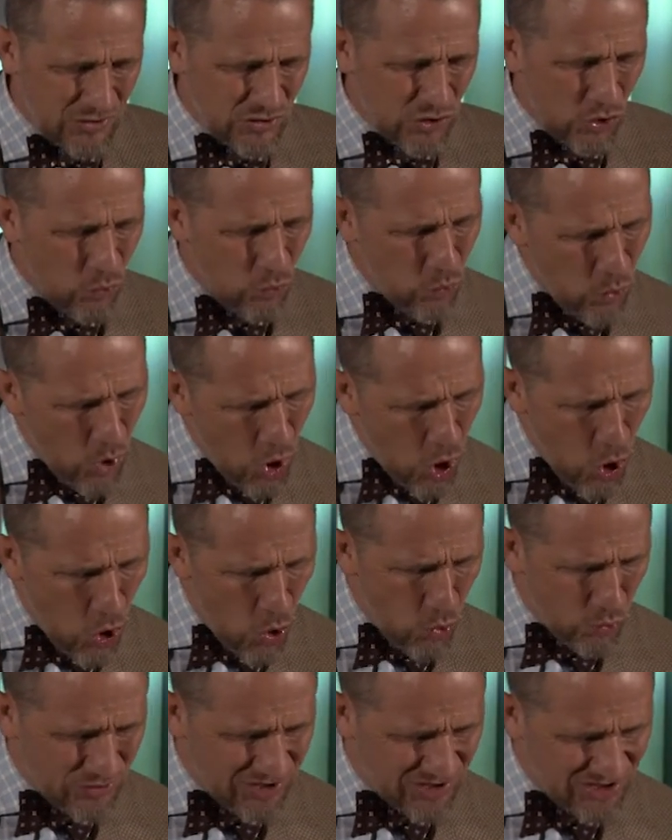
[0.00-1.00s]

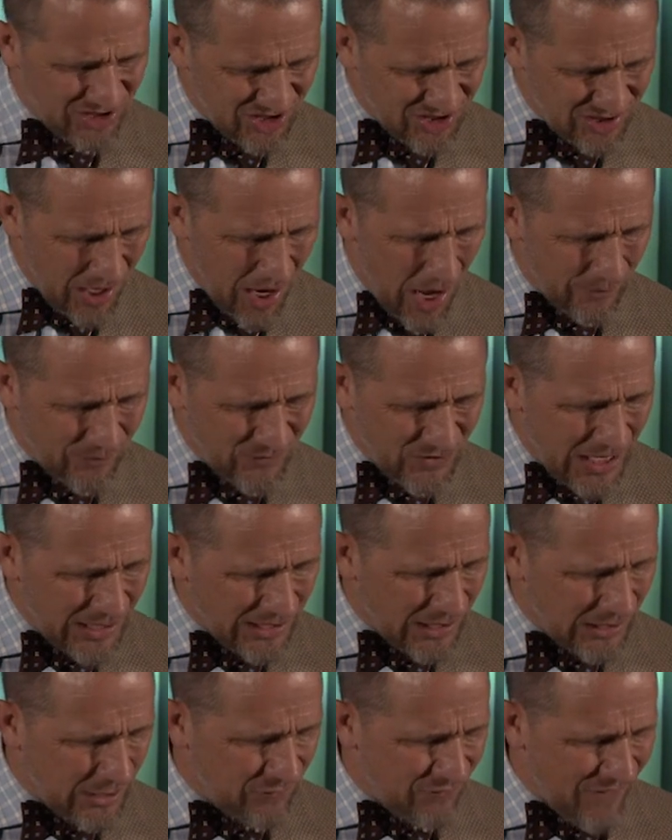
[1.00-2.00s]
to stop
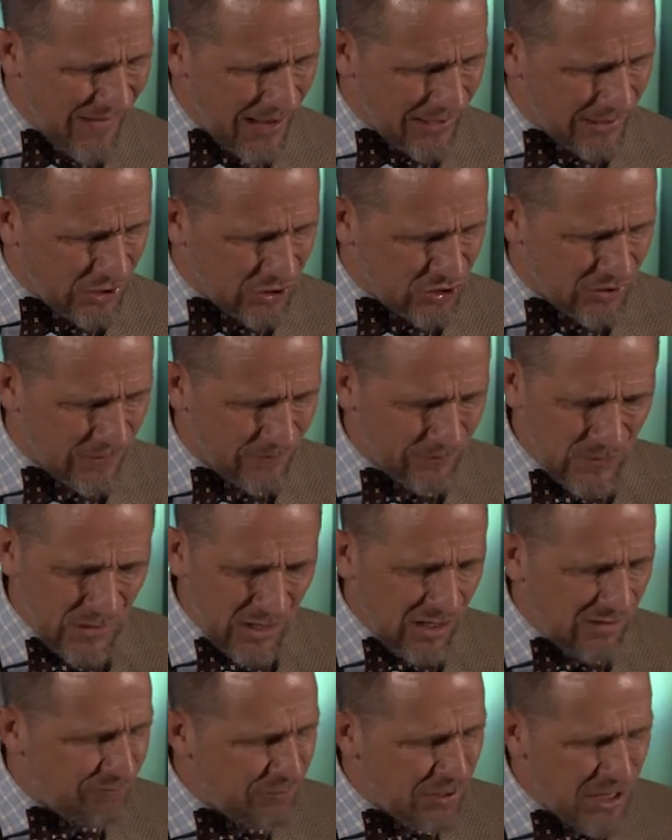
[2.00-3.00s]
taking advantage
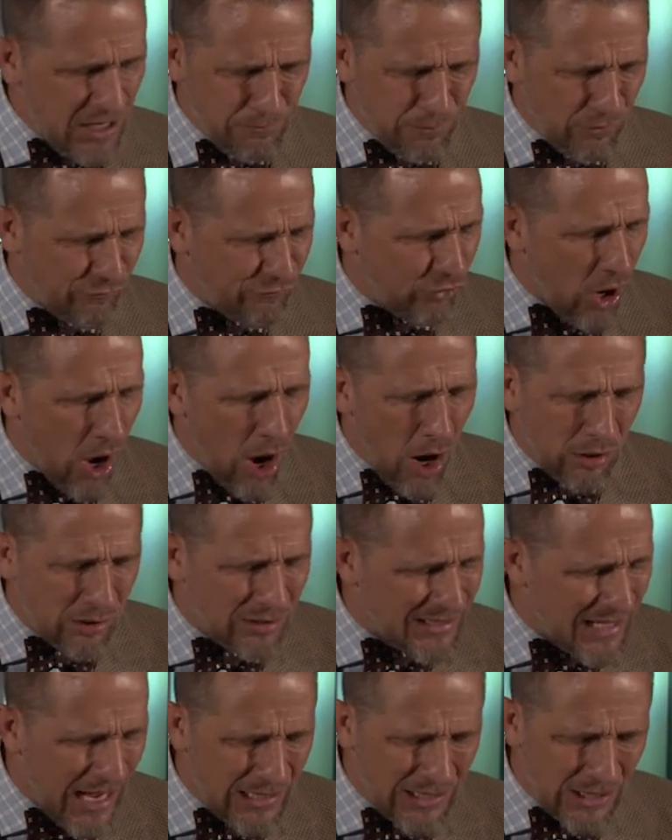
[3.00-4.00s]
of people for our
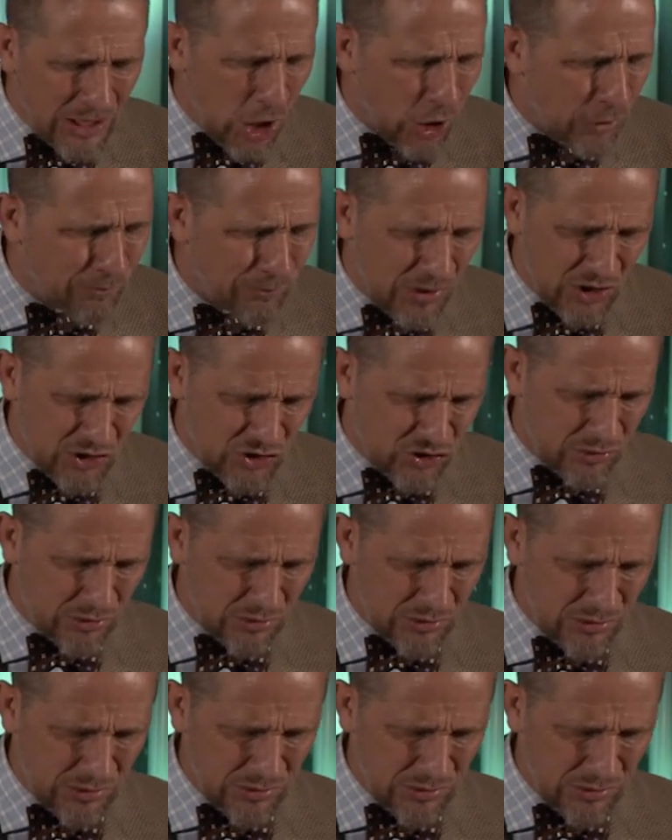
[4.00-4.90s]
gain and our pleasure.